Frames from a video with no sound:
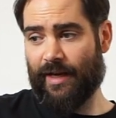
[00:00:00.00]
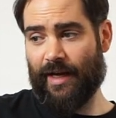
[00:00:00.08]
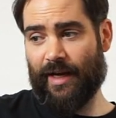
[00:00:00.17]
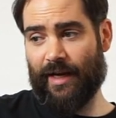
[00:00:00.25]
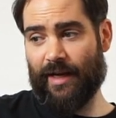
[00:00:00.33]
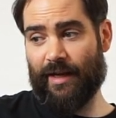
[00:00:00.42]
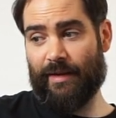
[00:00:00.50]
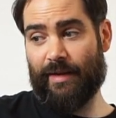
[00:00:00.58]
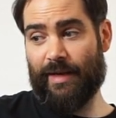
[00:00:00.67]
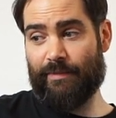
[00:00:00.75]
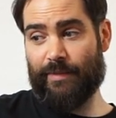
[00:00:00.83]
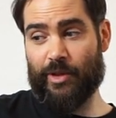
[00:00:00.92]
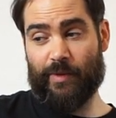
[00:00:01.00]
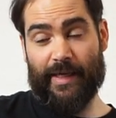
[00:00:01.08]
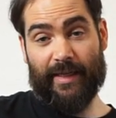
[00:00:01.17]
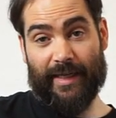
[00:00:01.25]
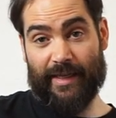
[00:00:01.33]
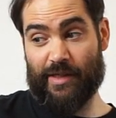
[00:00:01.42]
In
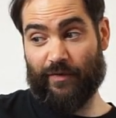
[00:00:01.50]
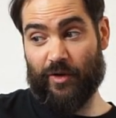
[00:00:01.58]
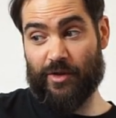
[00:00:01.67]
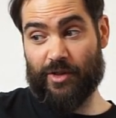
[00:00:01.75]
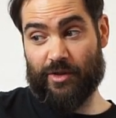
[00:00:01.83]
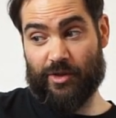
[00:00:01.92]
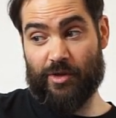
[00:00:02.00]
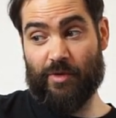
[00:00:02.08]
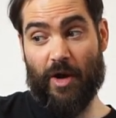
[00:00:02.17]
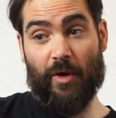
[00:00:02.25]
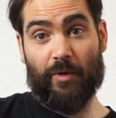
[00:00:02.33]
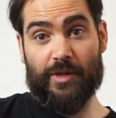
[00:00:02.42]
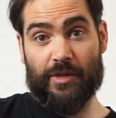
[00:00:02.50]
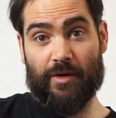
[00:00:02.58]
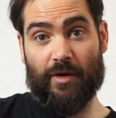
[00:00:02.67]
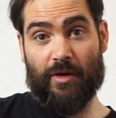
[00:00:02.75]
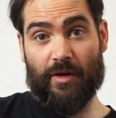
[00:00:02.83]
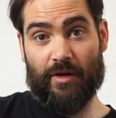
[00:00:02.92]
between like these first two notes,
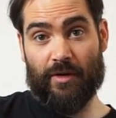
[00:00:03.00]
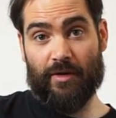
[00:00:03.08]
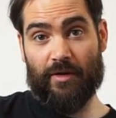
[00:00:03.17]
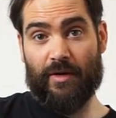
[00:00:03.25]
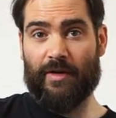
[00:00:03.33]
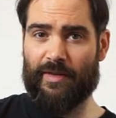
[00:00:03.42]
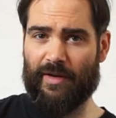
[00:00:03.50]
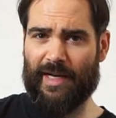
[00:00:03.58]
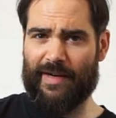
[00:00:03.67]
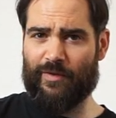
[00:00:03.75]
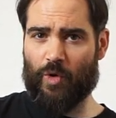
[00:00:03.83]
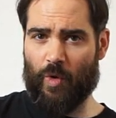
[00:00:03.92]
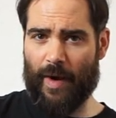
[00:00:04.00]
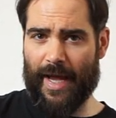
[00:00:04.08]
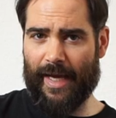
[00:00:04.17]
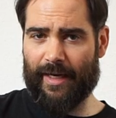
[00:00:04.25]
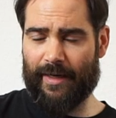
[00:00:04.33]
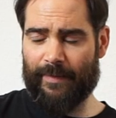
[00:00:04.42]
they're kind of
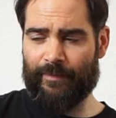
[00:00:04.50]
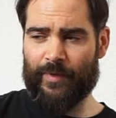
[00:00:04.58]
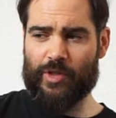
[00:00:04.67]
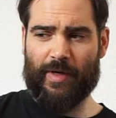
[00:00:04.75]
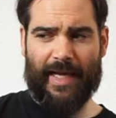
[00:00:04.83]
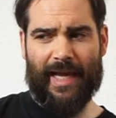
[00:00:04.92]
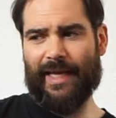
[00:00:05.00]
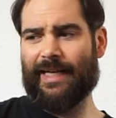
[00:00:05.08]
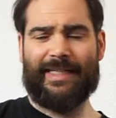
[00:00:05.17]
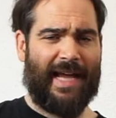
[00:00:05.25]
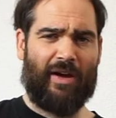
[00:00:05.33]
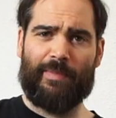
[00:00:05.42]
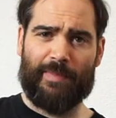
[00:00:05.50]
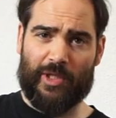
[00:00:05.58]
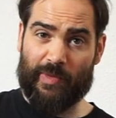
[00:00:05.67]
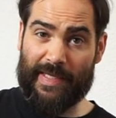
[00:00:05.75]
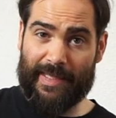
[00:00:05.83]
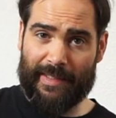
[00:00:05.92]
quick, so I can't get a down up
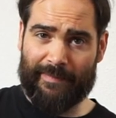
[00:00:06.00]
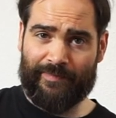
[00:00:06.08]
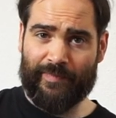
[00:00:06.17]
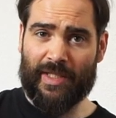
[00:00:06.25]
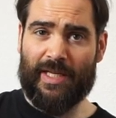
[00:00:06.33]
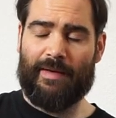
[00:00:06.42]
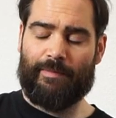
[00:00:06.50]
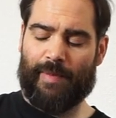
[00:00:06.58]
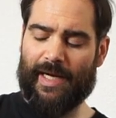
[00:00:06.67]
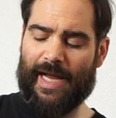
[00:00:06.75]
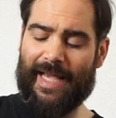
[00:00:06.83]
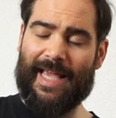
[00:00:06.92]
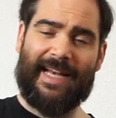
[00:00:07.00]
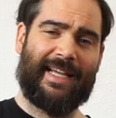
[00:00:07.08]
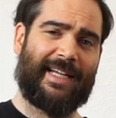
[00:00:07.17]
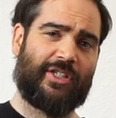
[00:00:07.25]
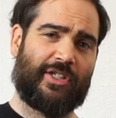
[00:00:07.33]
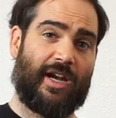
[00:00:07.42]
between them. But I can
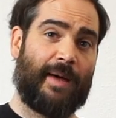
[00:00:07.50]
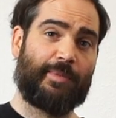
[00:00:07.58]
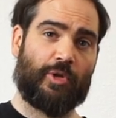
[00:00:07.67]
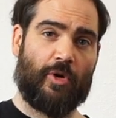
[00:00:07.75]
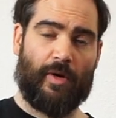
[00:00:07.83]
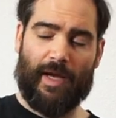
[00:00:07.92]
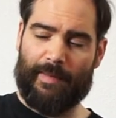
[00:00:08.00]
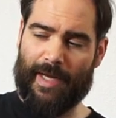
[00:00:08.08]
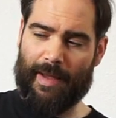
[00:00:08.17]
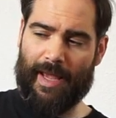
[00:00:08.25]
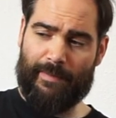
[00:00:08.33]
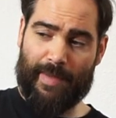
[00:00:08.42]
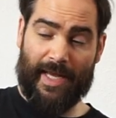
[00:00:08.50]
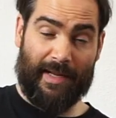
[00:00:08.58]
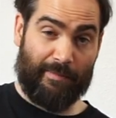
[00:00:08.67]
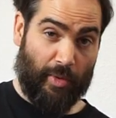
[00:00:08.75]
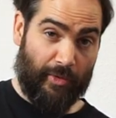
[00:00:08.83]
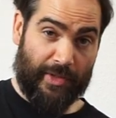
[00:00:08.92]
get just an upstroke. I mean, I am
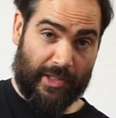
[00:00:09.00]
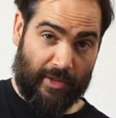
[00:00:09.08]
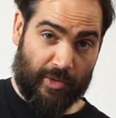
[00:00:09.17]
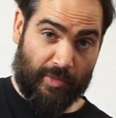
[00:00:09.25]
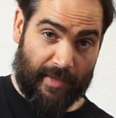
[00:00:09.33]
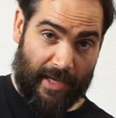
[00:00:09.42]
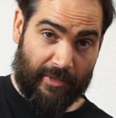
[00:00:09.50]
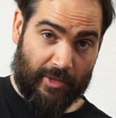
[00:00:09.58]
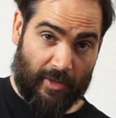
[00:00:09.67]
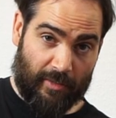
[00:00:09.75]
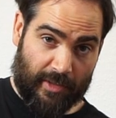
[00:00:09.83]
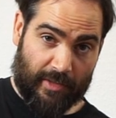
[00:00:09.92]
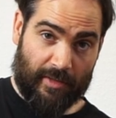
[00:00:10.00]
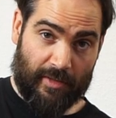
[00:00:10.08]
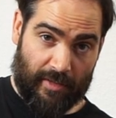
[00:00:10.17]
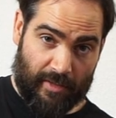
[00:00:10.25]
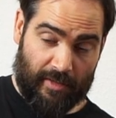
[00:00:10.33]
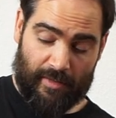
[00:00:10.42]
hitting both these notes with
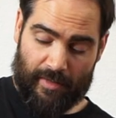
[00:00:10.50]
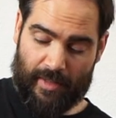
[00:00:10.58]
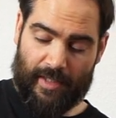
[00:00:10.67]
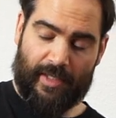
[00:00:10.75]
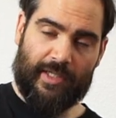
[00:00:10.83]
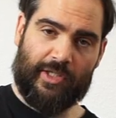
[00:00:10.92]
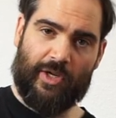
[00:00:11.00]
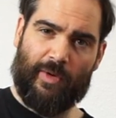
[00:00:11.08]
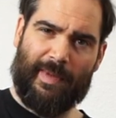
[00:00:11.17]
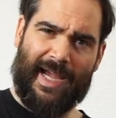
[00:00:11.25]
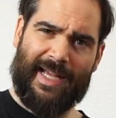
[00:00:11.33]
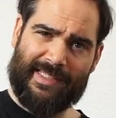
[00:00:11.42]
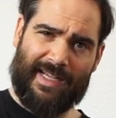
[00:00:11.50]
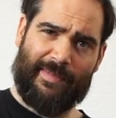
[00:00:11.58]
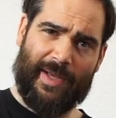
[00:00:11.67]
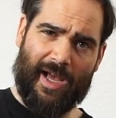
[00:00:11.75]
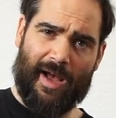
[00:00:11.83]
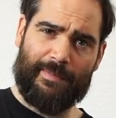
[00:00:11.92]
downstrokes. So my hand's
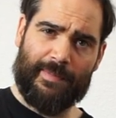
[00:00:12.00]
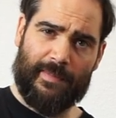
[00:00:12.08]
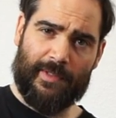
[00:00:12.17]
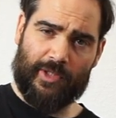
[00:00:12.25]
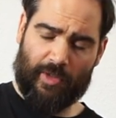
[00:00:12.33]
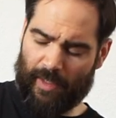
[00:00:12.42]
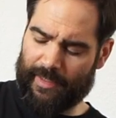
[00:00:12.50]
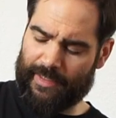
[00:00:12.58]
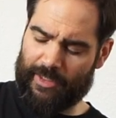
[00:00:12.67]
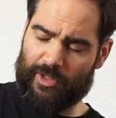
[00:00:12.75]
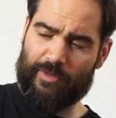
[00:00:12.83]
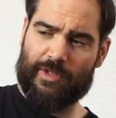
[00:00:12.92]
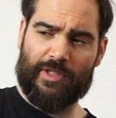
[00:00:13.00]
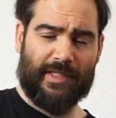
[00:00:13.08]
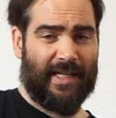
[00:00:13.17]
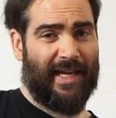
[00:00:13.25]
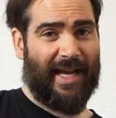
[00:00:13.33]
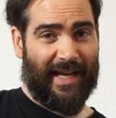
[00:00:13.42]
coming up. So all I need to do is
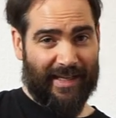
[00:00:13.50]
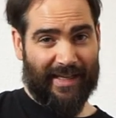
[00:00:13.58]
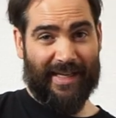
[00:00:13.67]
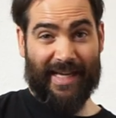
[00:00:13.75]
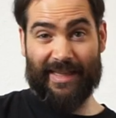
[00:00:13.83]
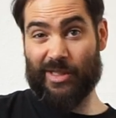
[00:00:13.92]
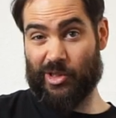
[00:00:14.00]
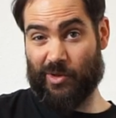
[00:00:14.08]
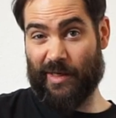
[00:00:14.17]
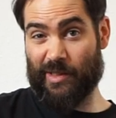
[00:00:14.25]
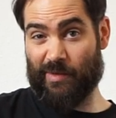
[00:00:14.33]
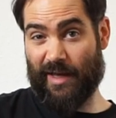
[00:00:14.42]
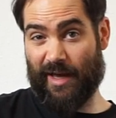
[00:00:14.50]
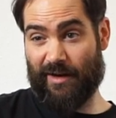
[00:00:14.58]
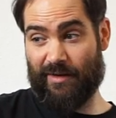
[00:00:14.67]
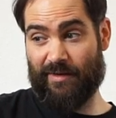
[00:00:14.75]
just get the strings with that.